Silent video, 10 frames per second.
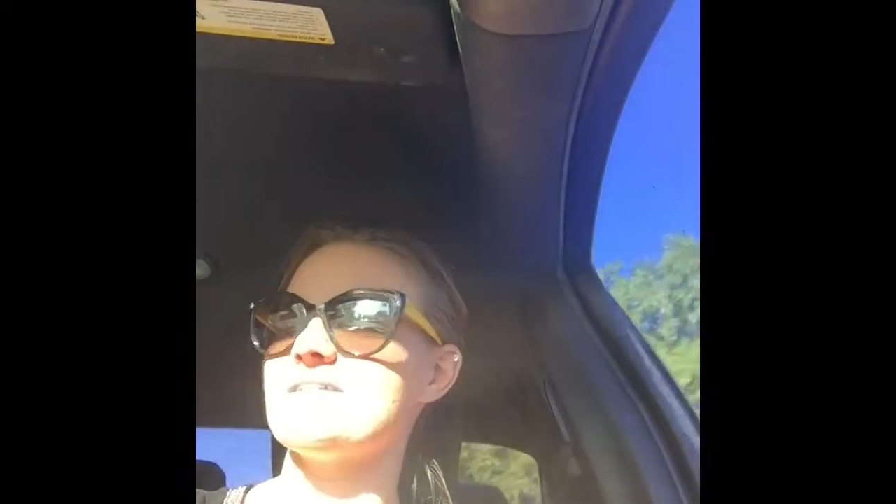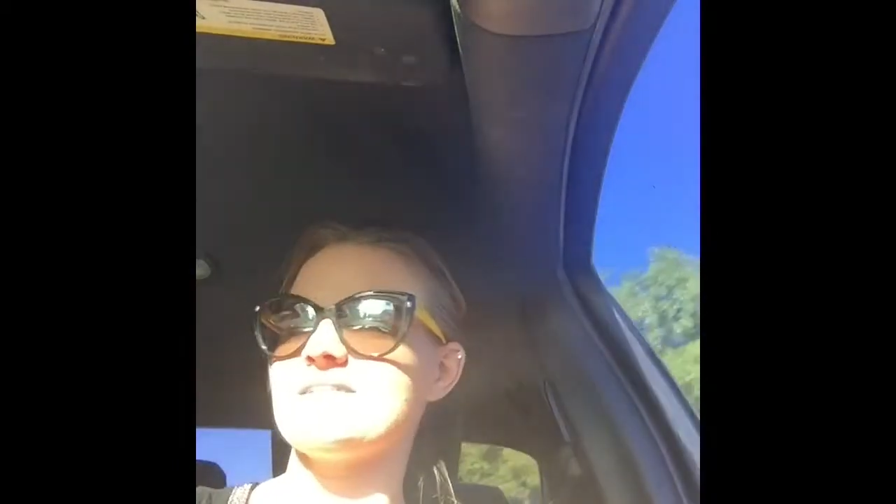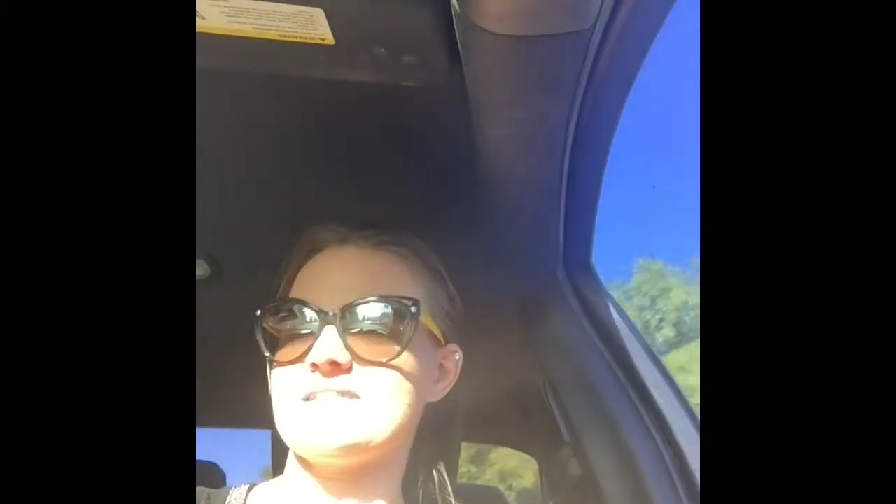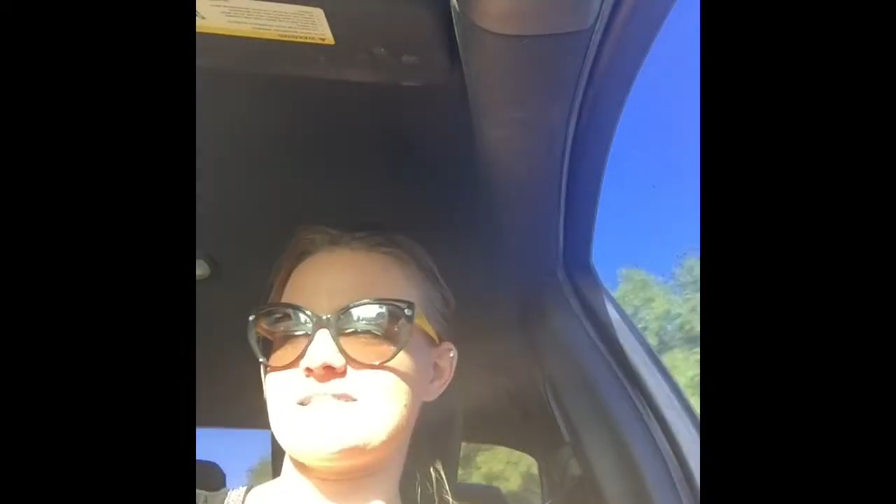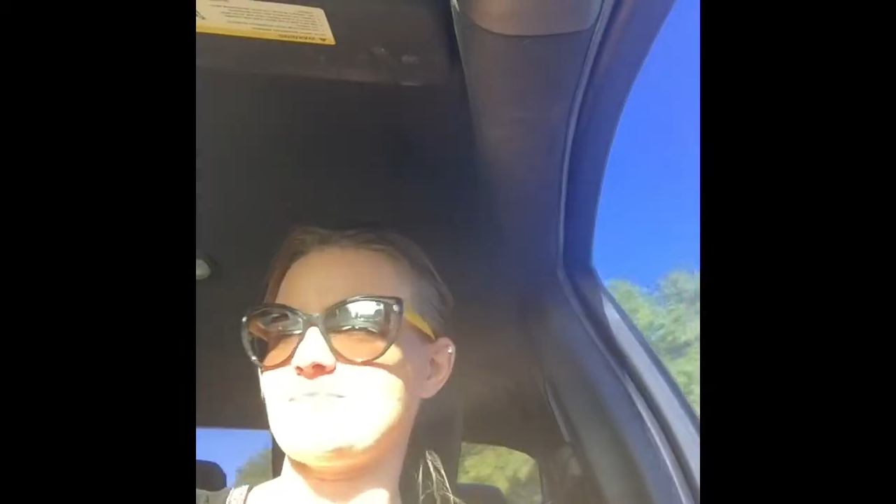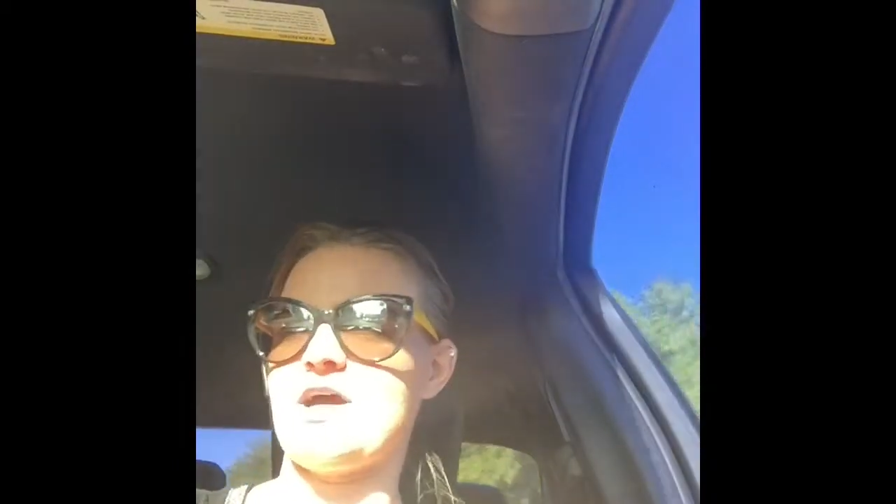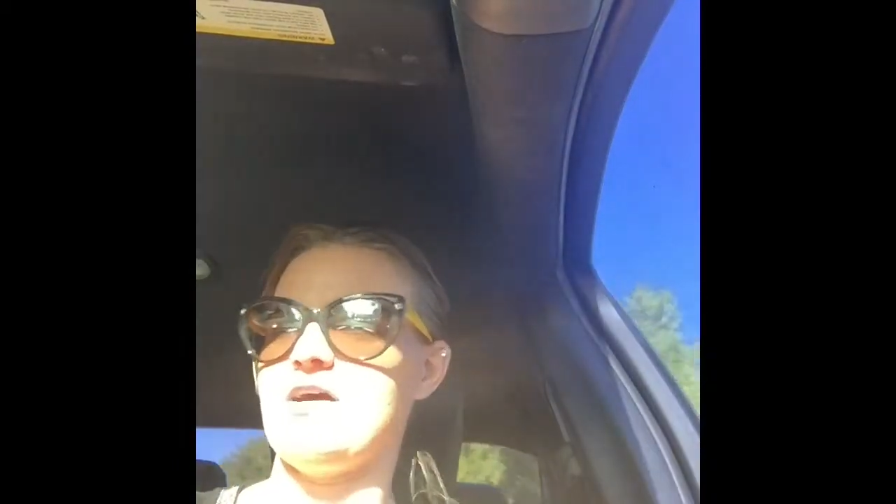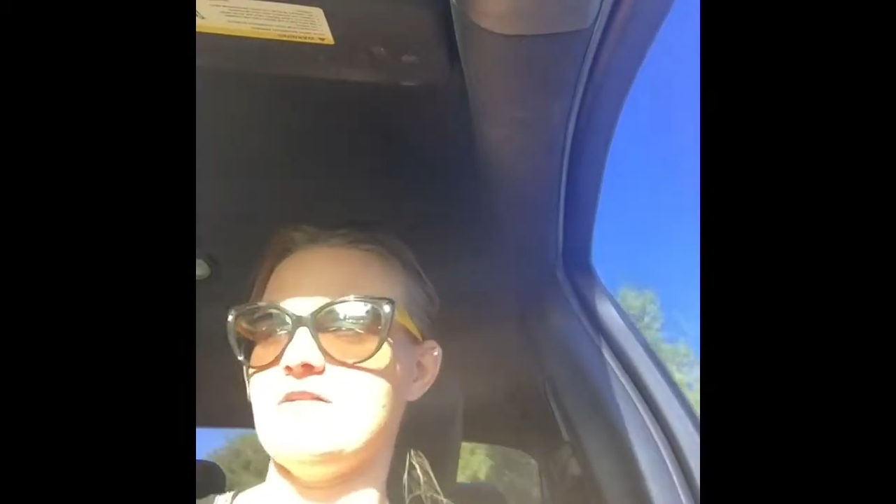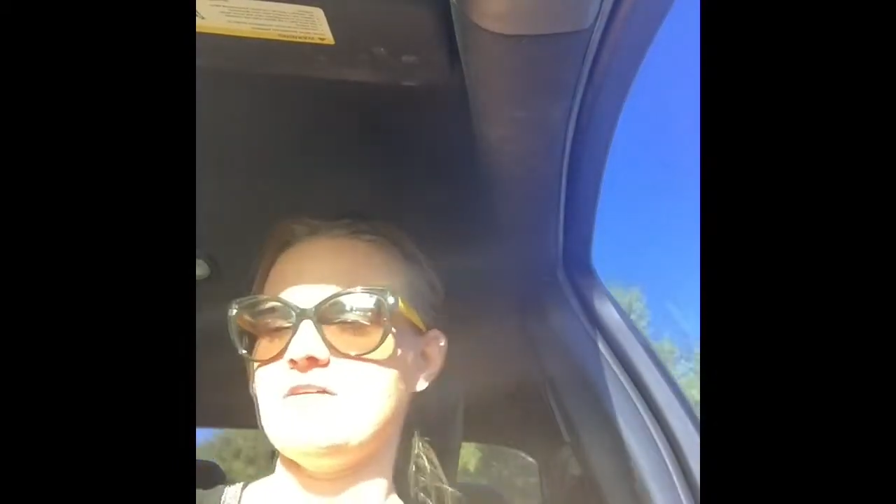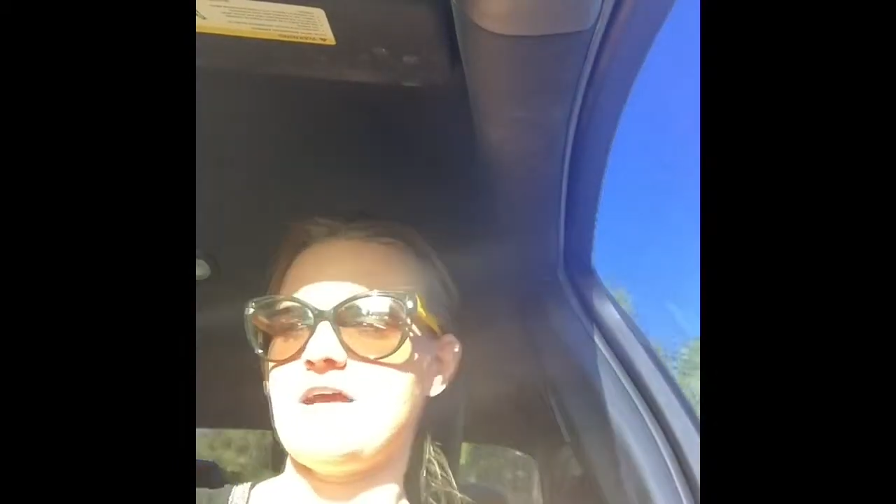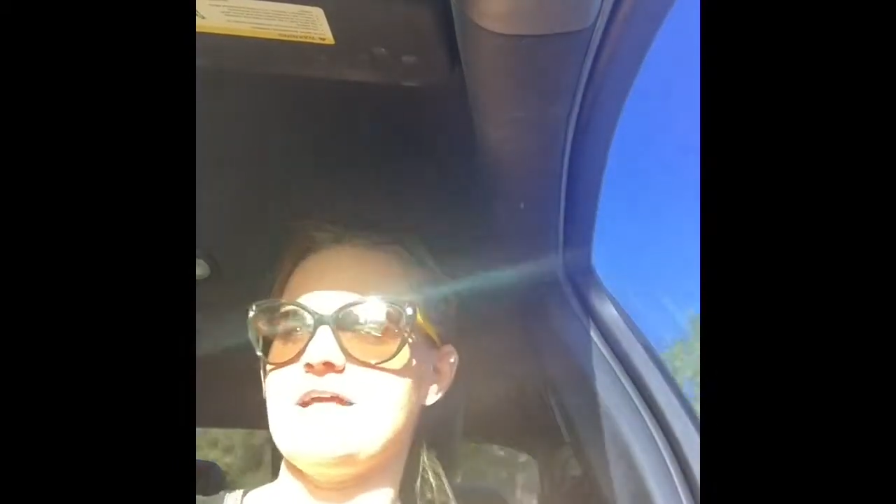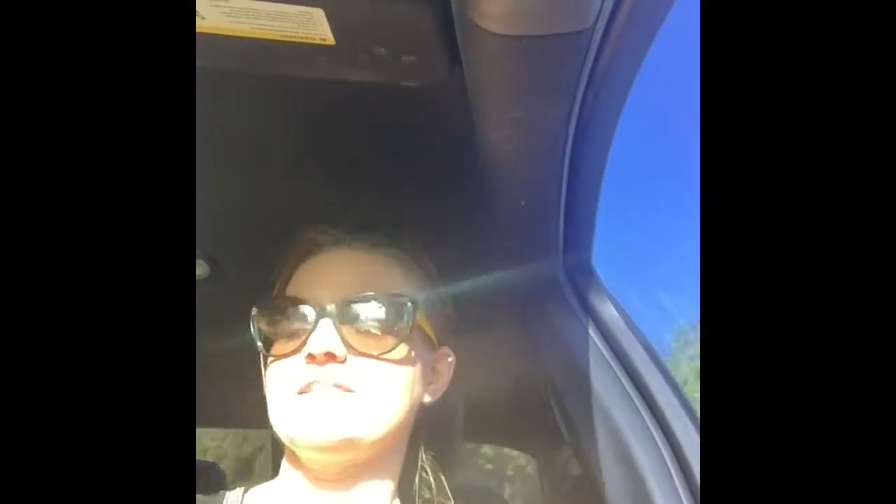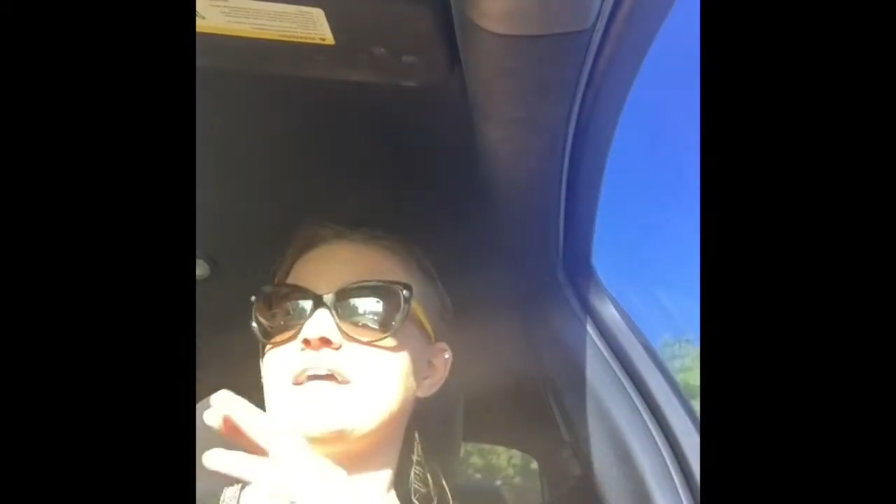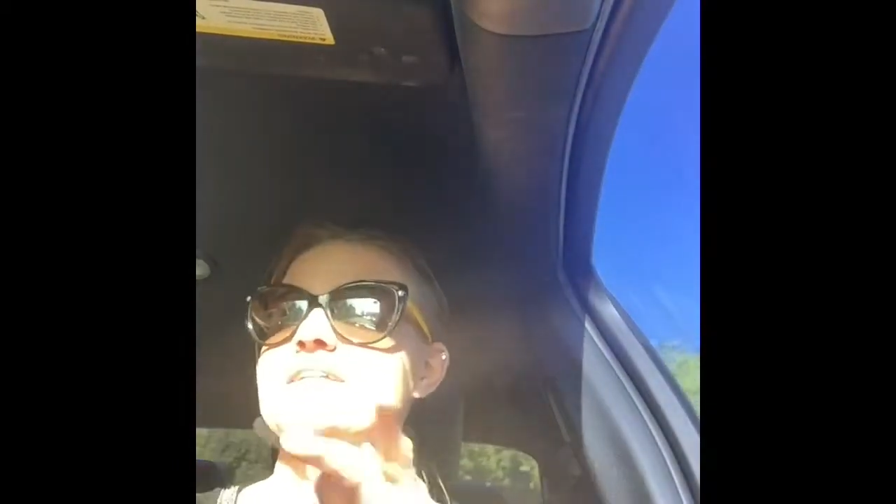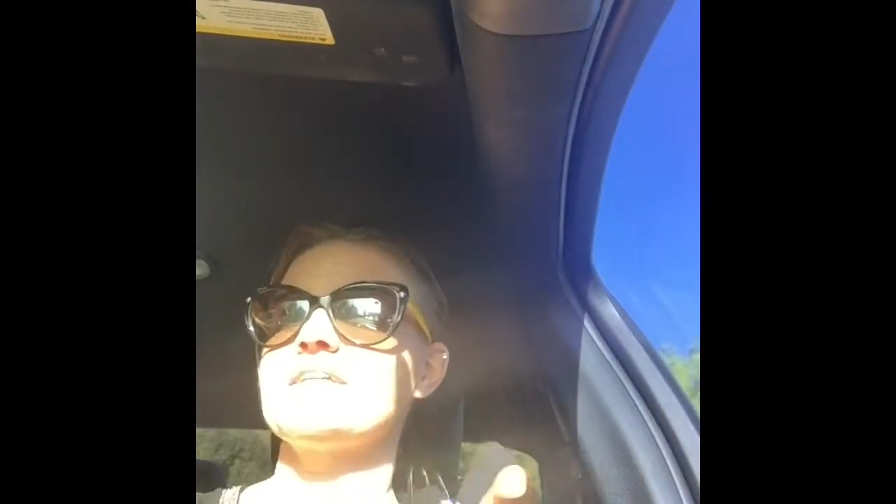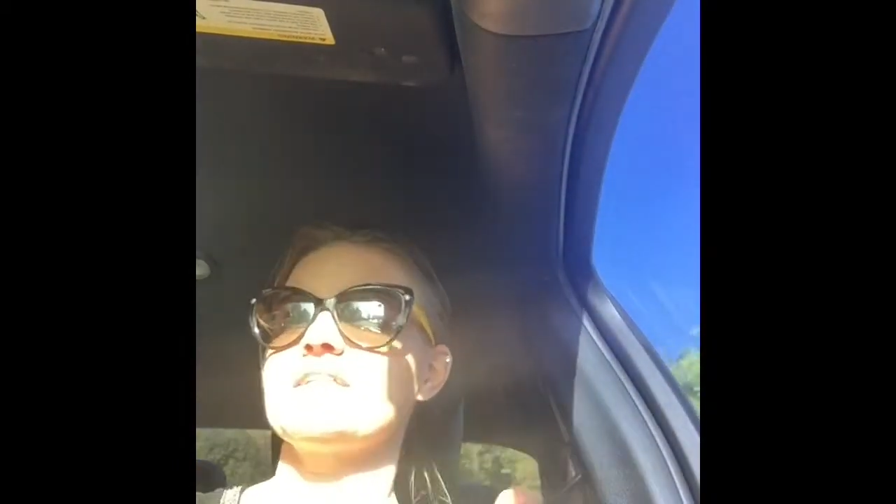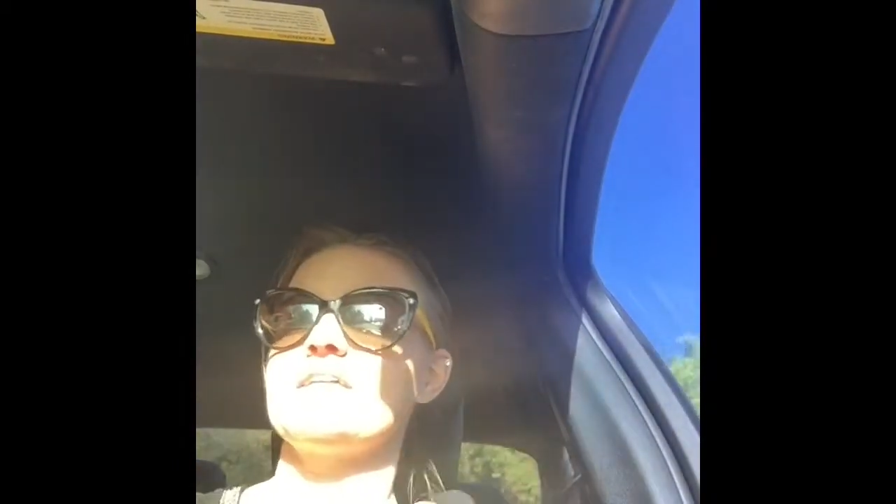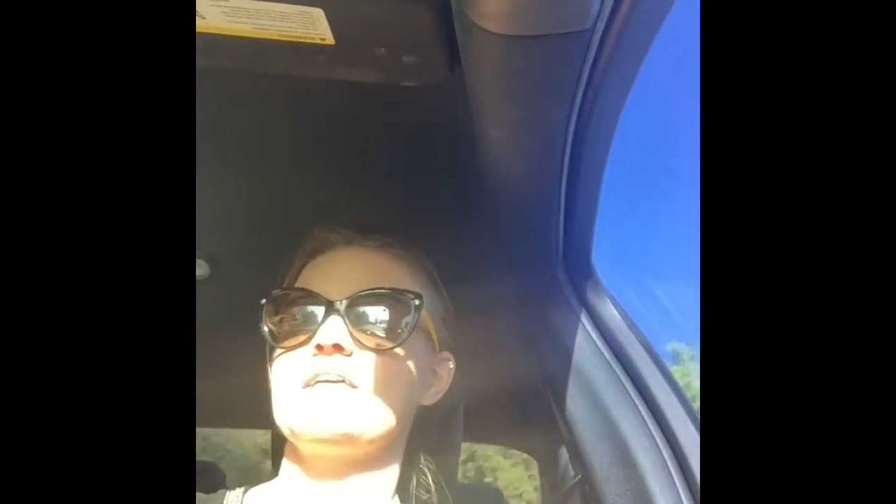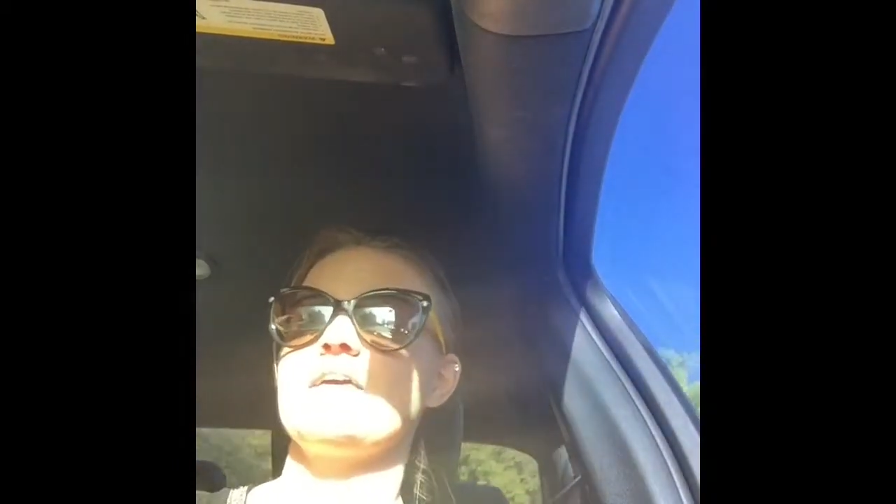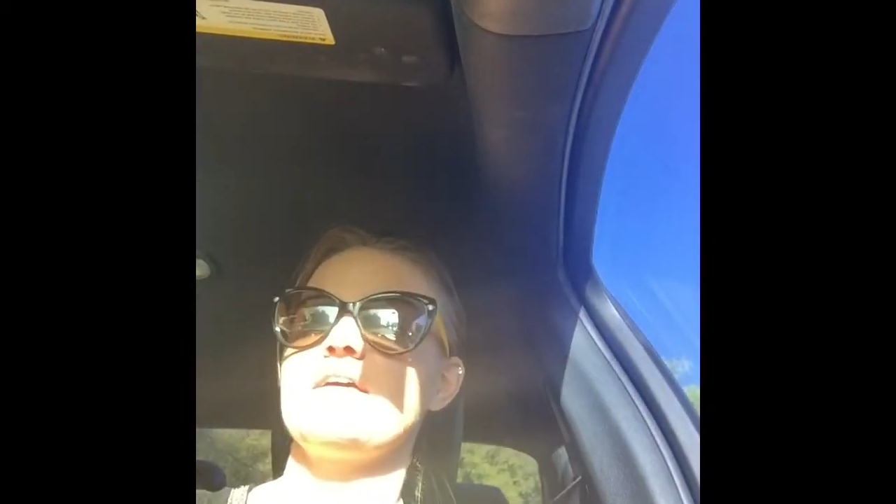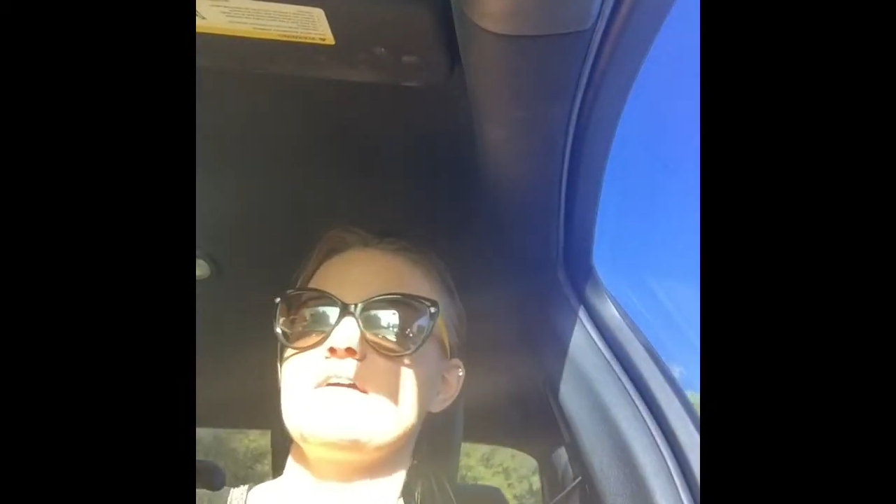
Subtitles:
doesn't smell. And technically,